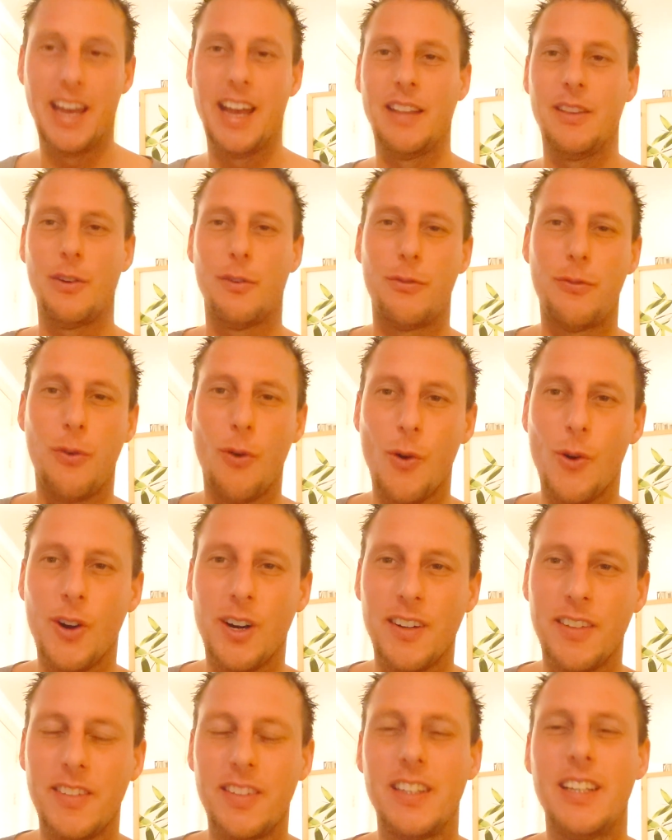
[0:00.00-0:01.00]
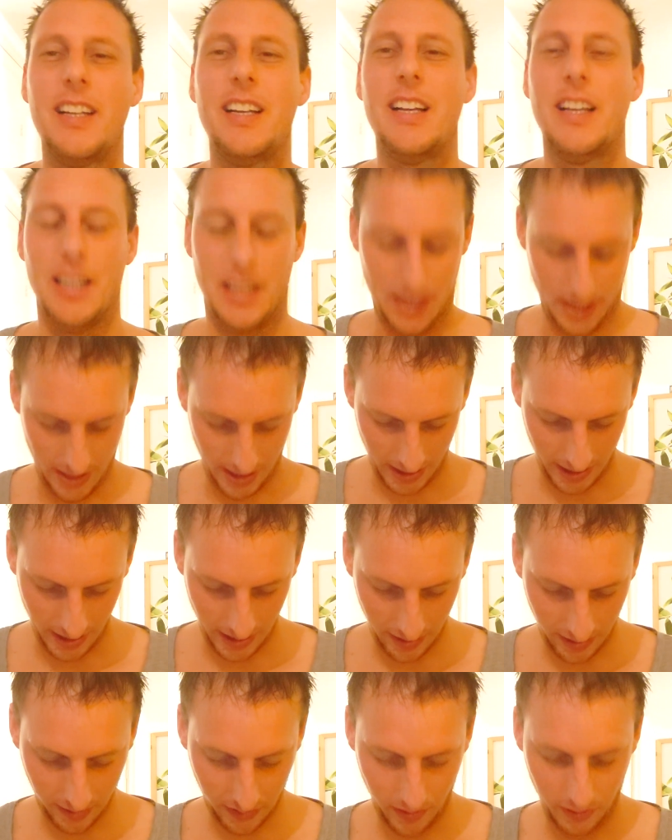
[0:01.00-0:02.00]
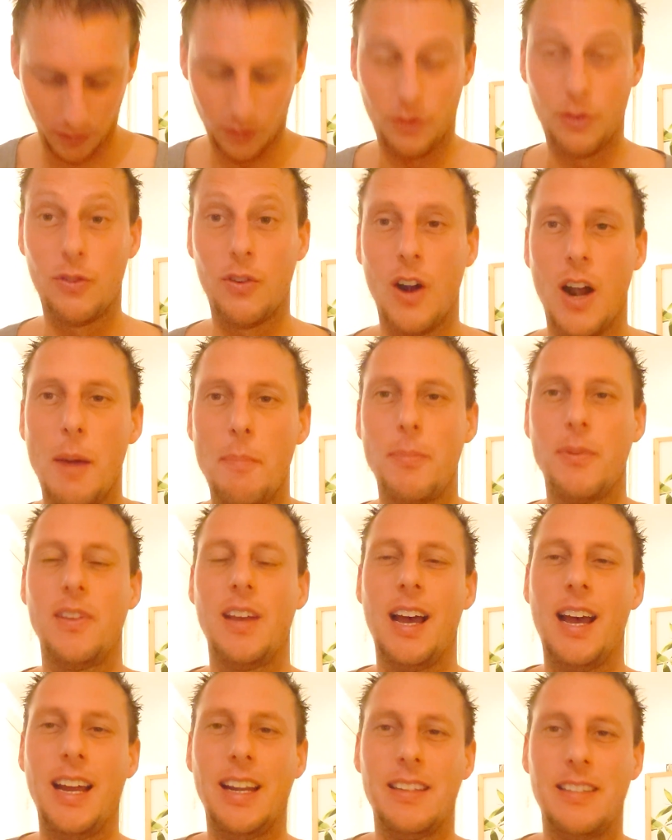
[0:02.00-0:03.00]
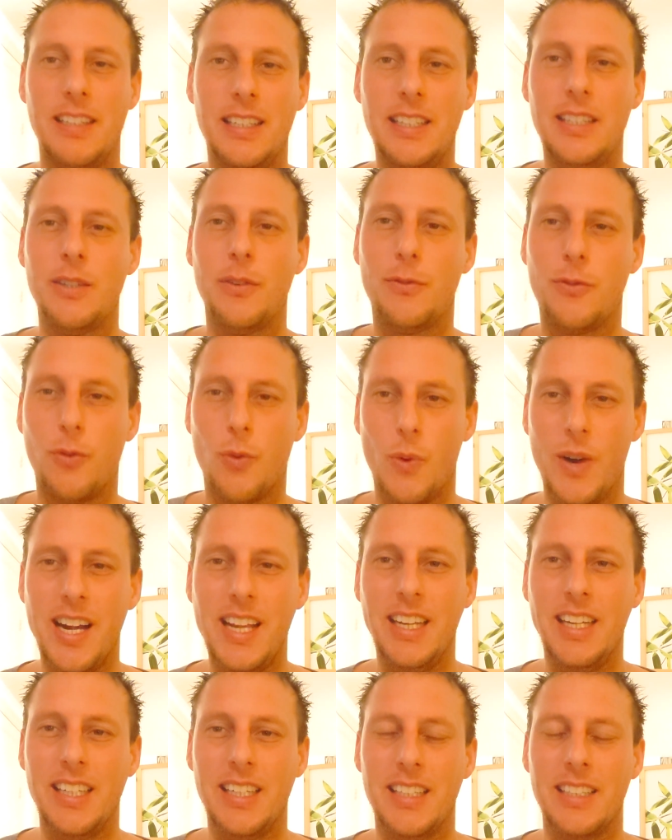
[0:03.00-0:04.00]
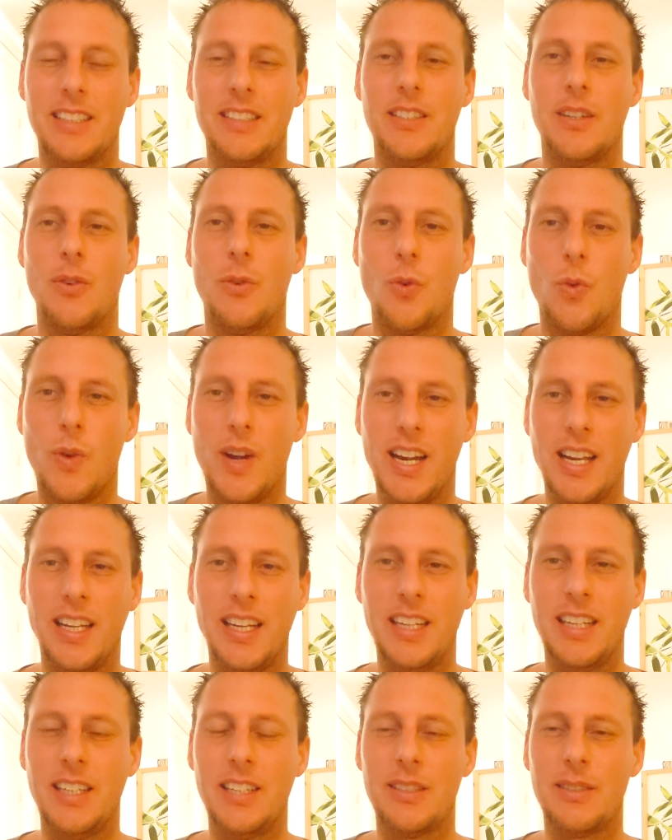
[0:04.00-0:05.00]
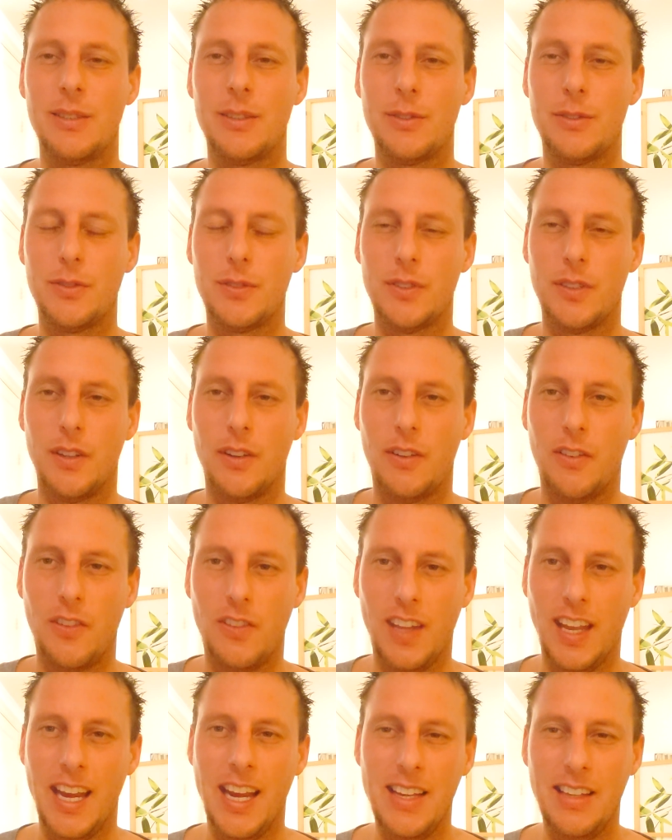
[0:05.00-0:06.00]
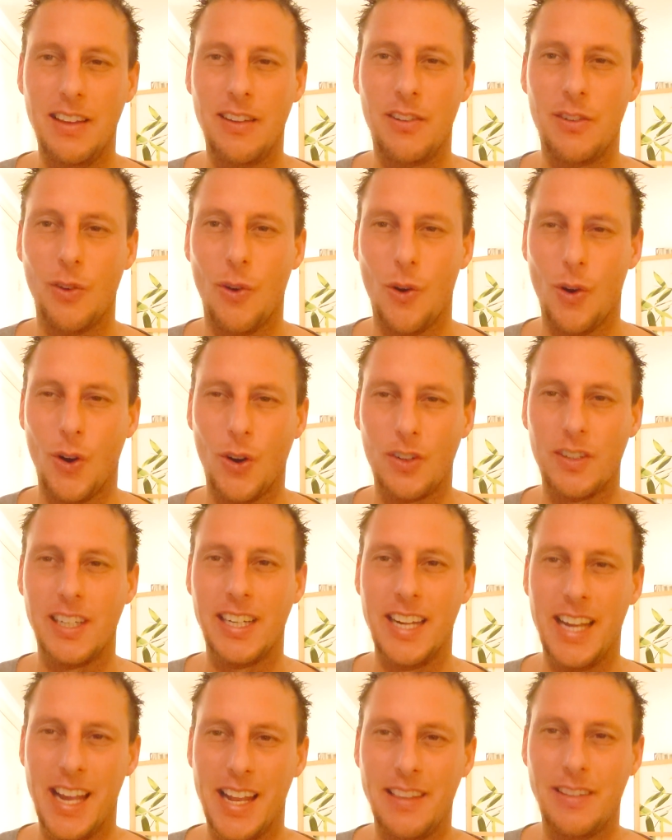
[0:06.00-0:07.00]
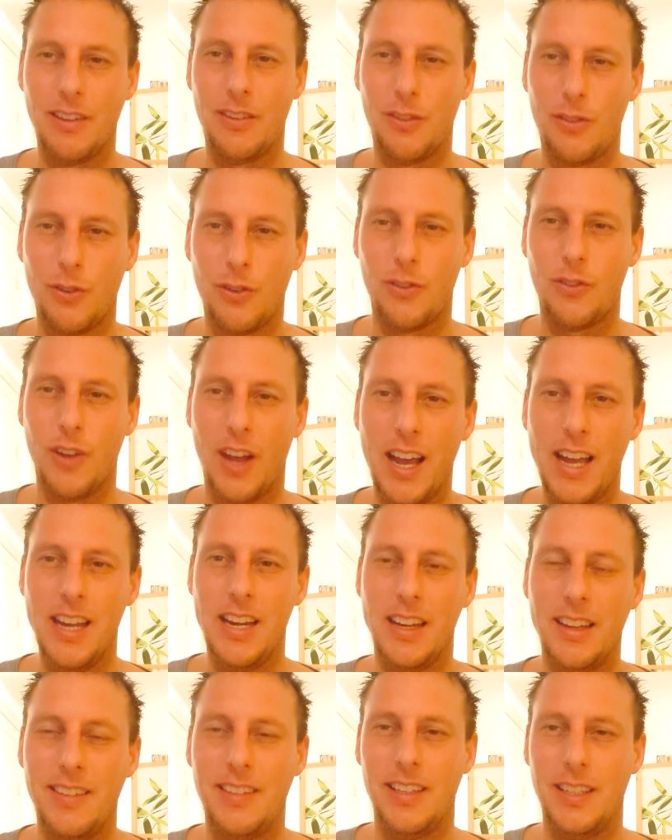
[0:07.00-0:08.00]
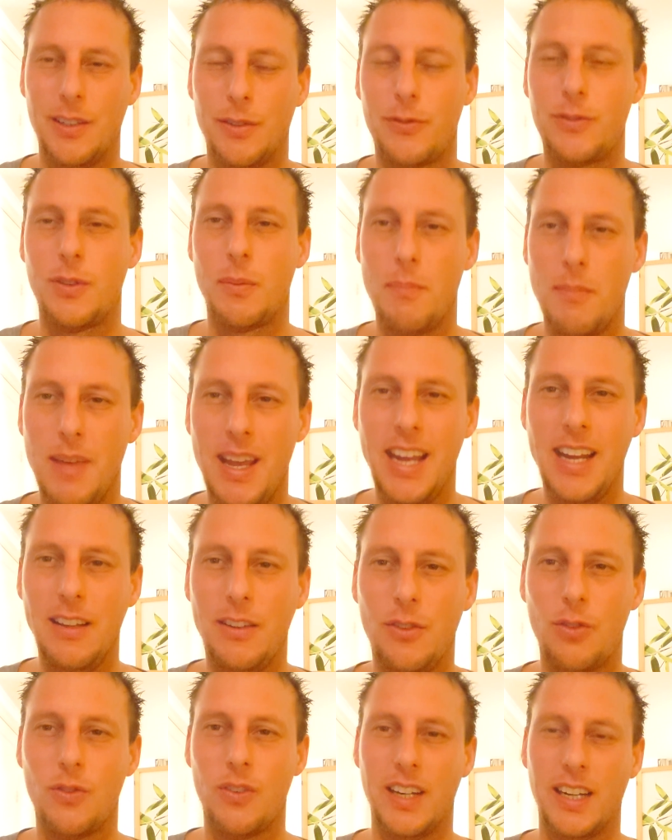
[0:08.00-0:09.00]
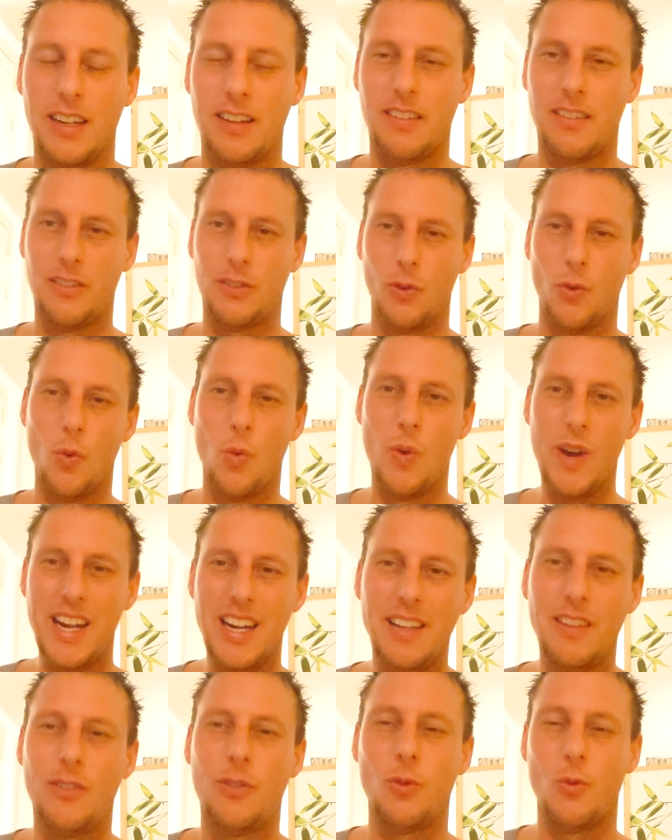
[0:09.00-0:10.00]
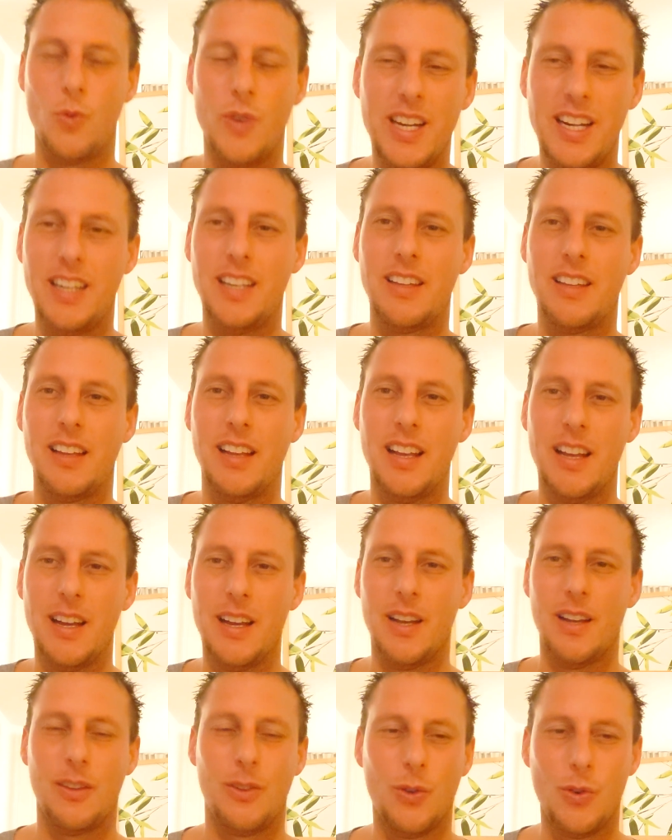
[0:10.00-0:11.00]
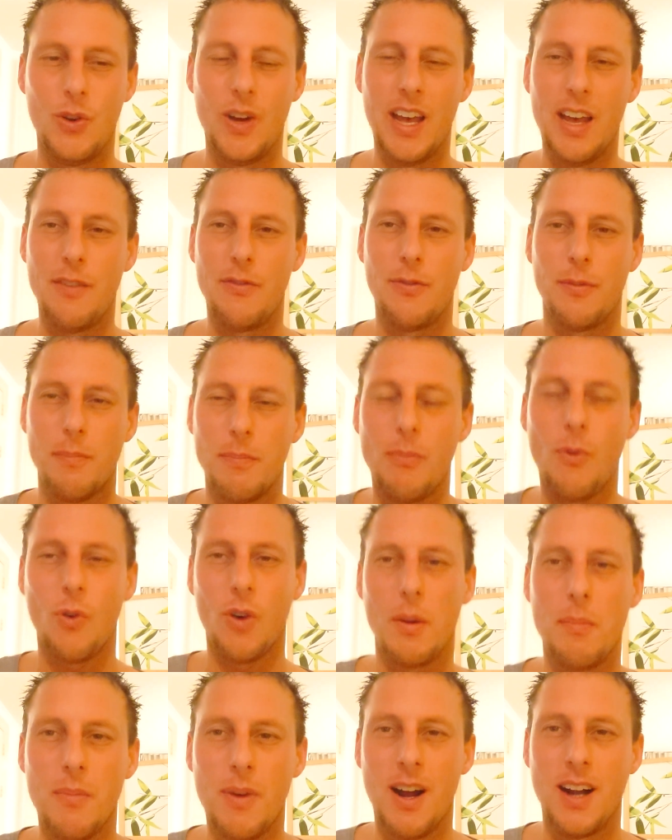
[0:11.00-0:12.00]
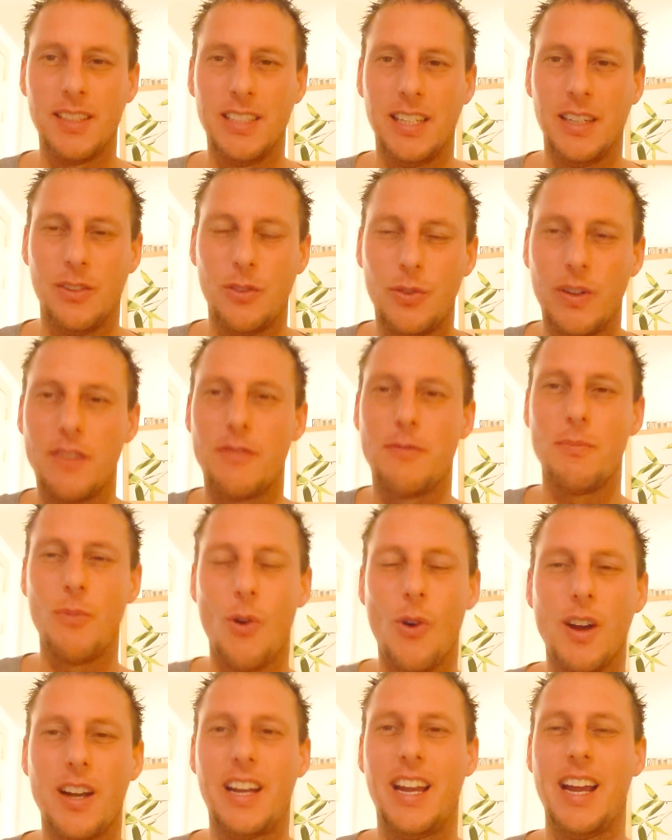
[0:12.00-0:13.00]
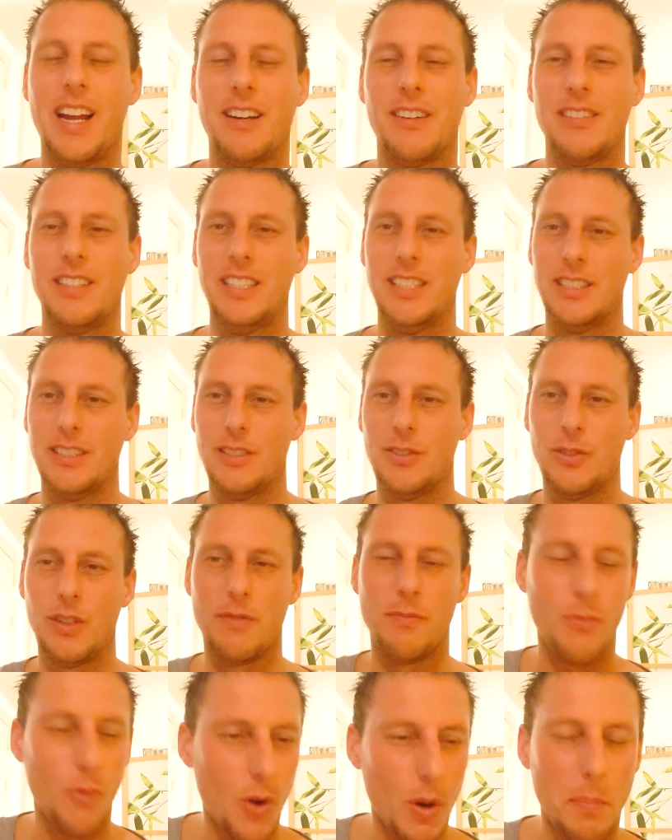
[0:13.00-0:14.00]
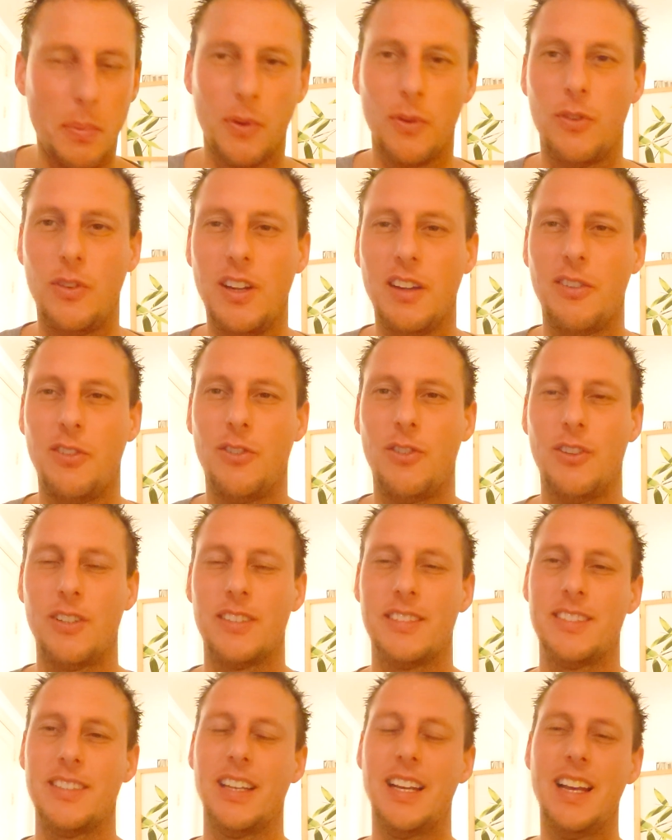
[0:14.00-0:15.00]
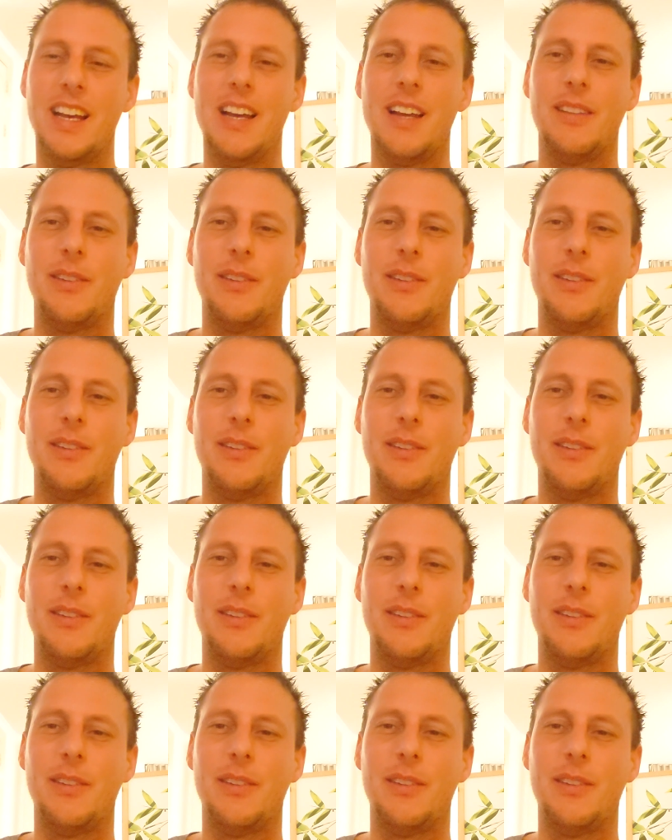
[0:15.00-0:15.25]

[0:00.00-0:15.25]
And the fourth is drop the idea of winning. The winning of the status-oriented society, of the matrix. To win, to have more money, to have more career, to have more position.